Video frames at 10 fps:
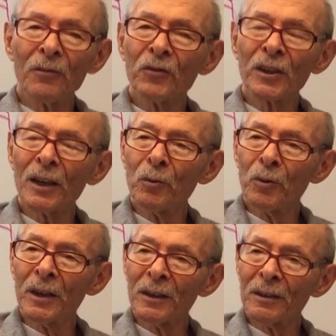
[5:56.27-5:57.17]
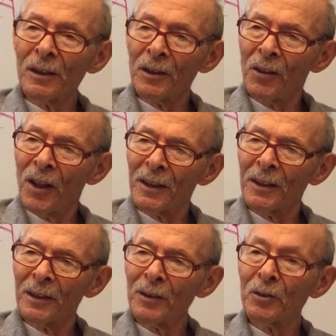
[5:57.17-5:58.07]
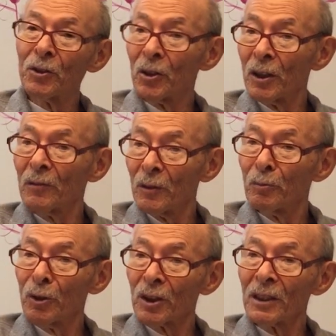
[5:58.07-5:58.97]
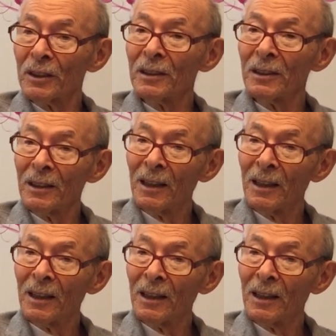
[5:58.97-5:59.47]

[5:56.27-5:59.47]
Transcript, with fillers: I forget where then, she lived in Brooklyn.